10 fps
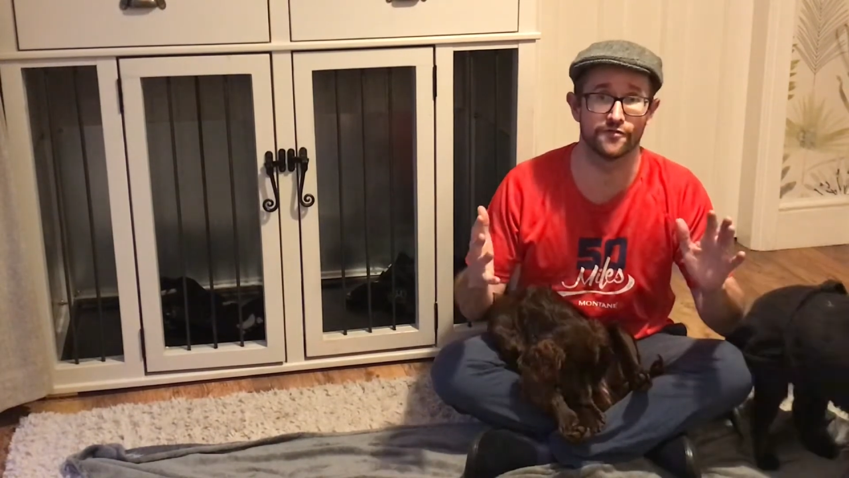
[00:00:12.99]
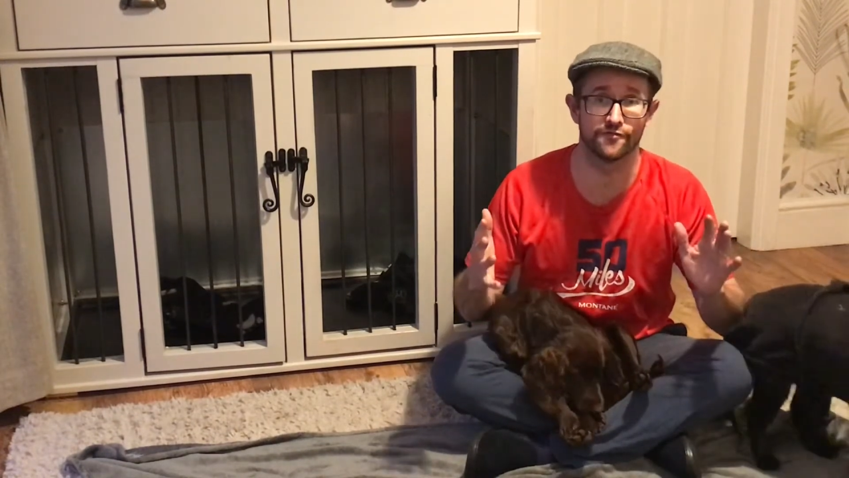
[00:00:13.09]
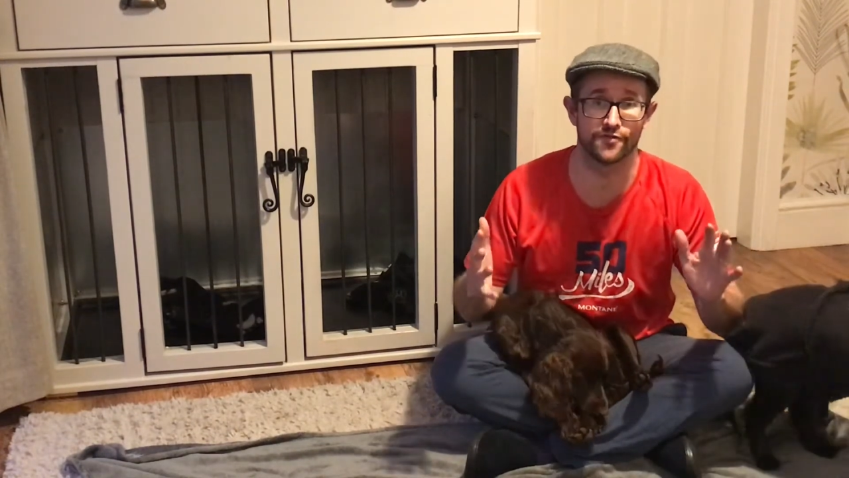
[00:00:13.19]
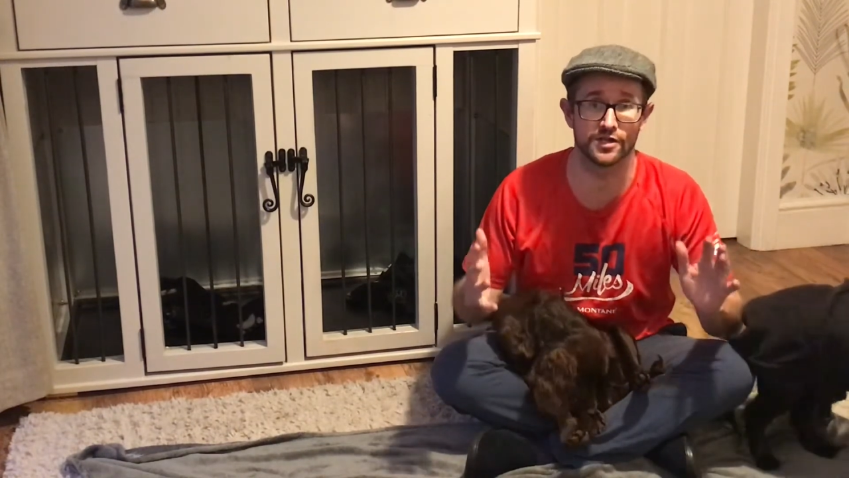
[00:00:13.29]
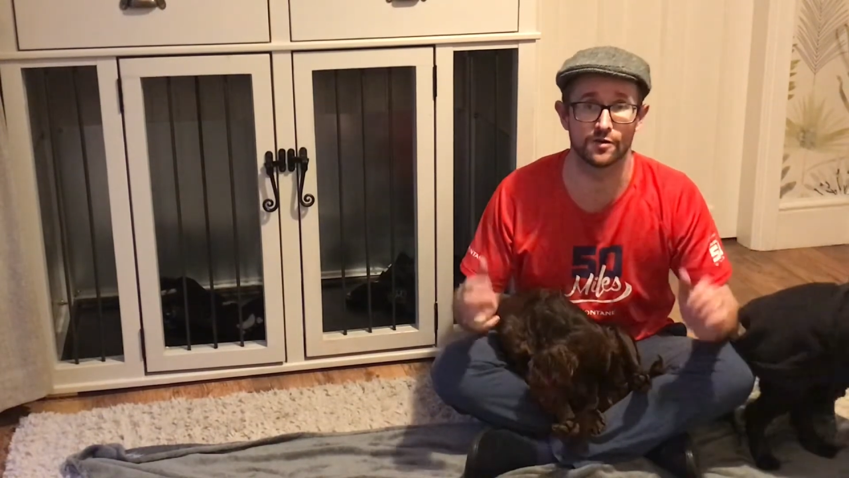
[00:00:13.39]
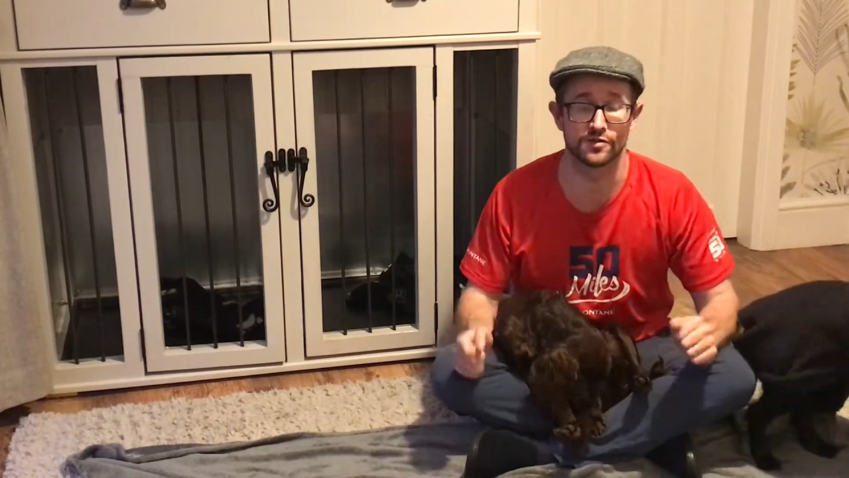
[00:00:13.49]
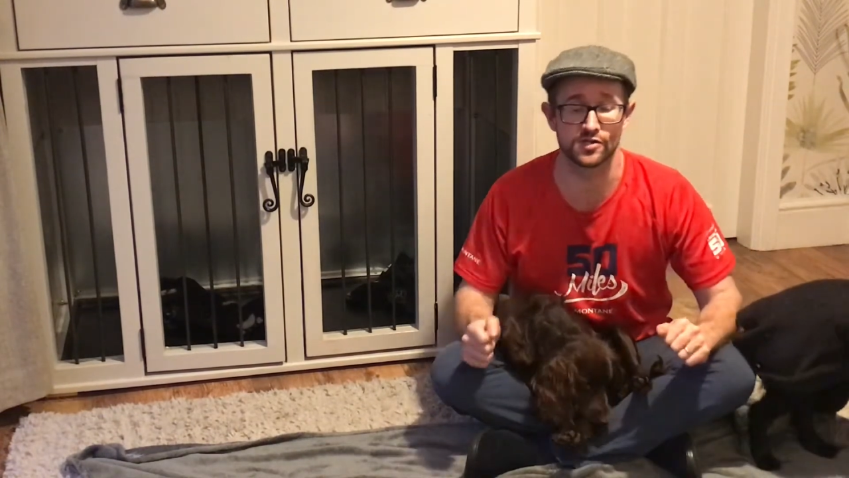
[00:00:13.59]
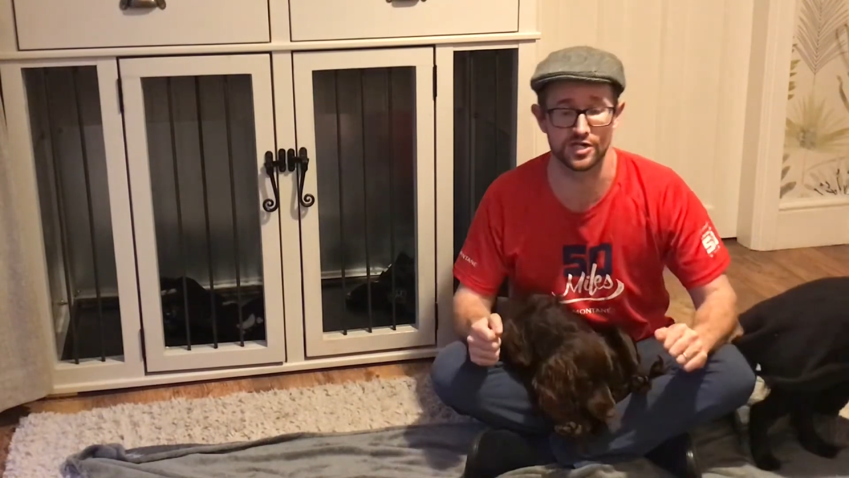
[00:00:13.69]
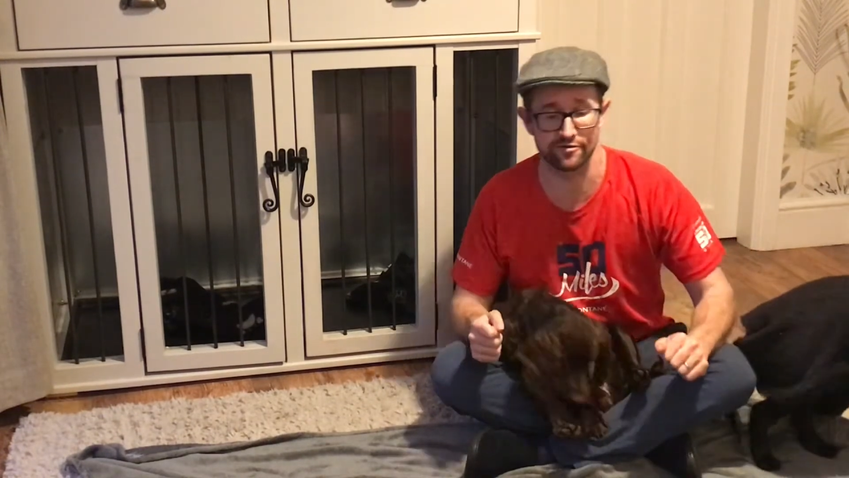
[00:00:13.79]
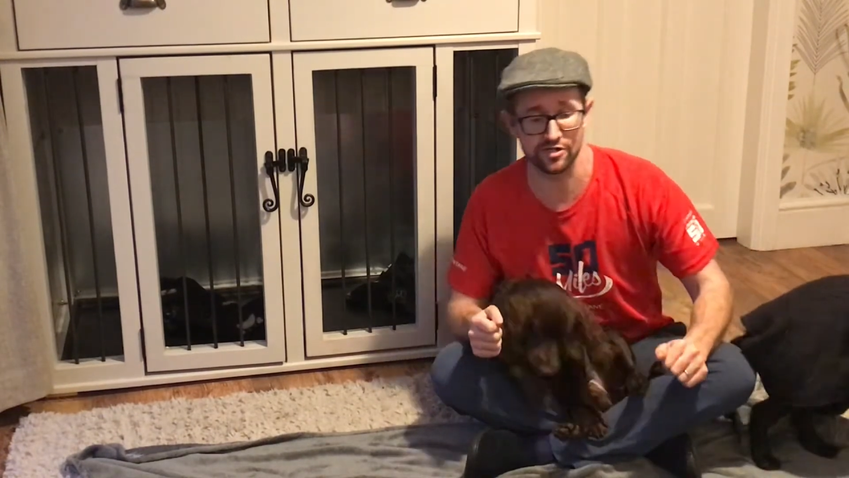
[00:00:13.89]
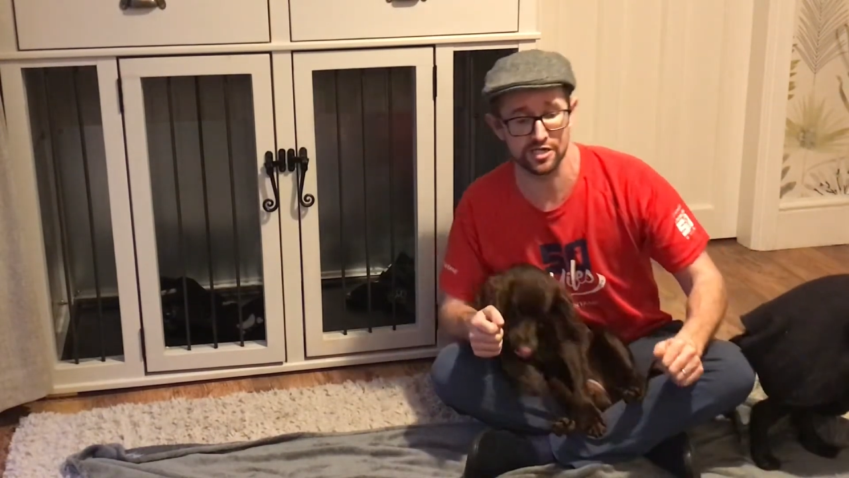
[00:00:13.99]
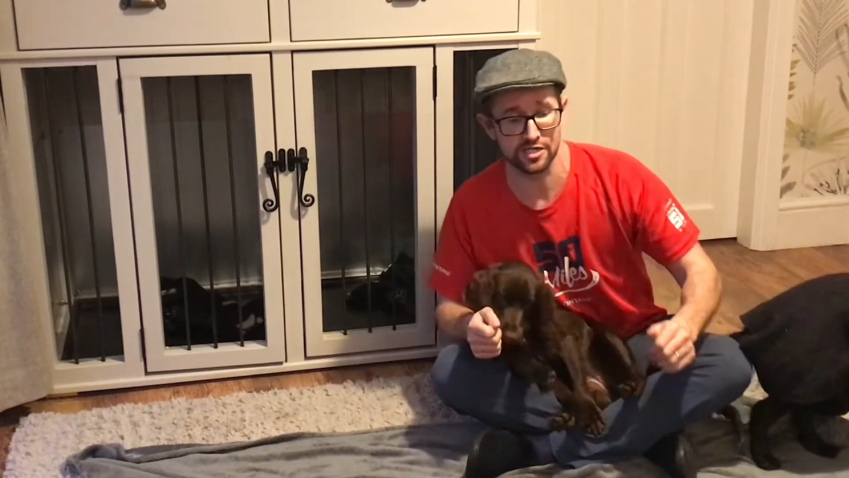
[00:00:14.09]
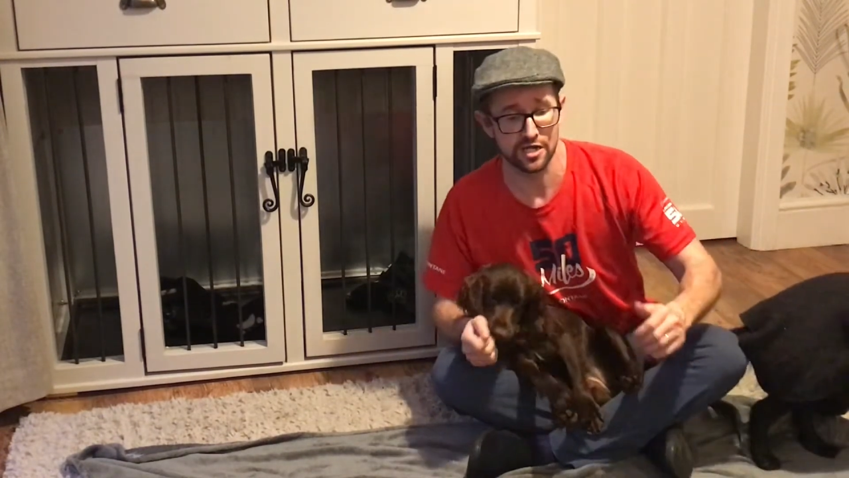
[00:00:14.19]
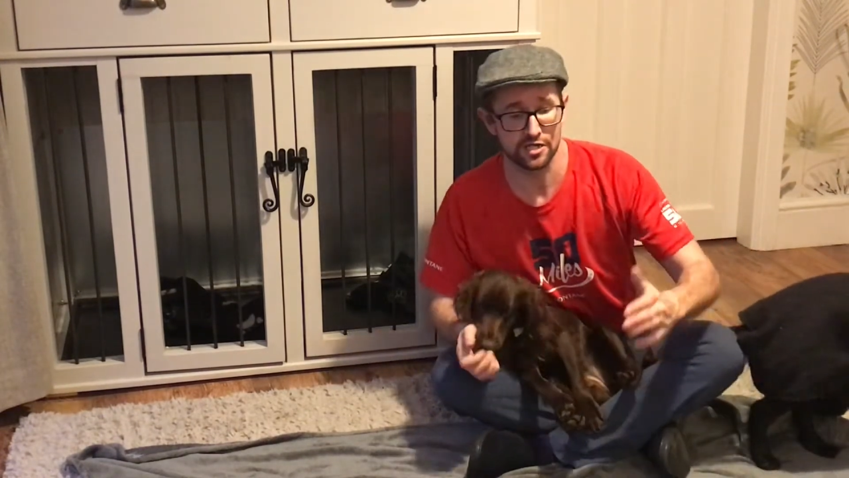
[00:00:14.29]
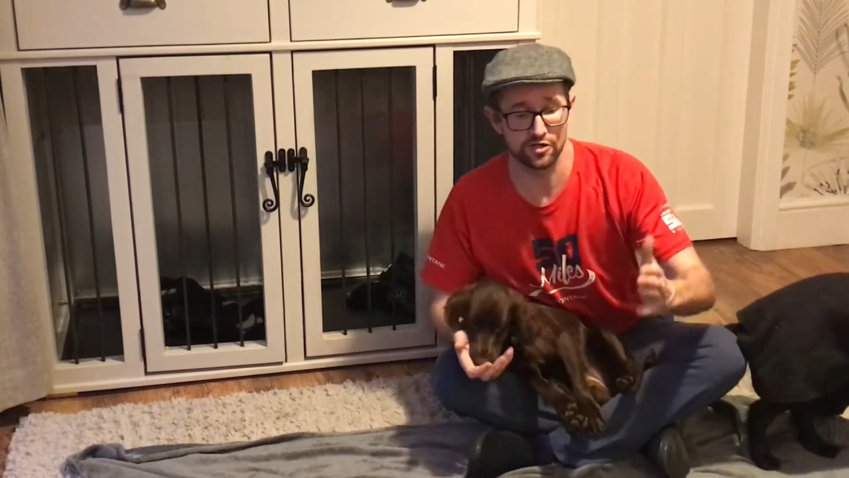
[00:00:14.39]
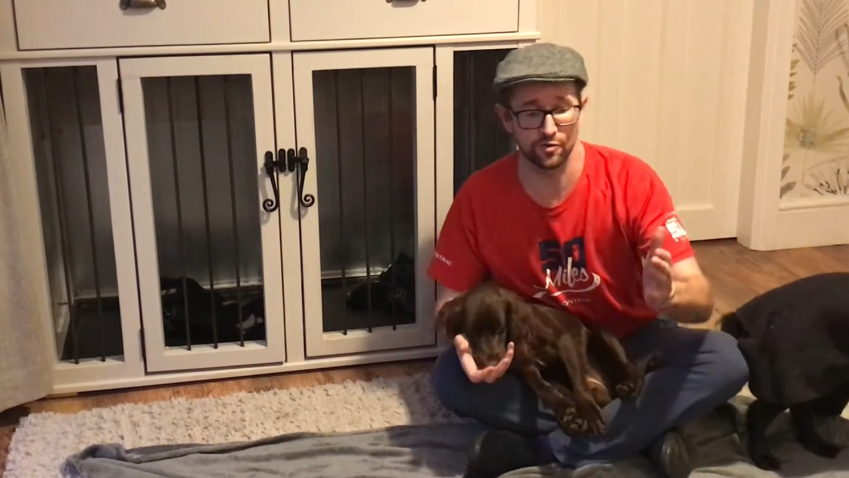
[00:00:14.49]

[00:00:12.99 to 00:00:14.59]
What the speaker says: video in the series. So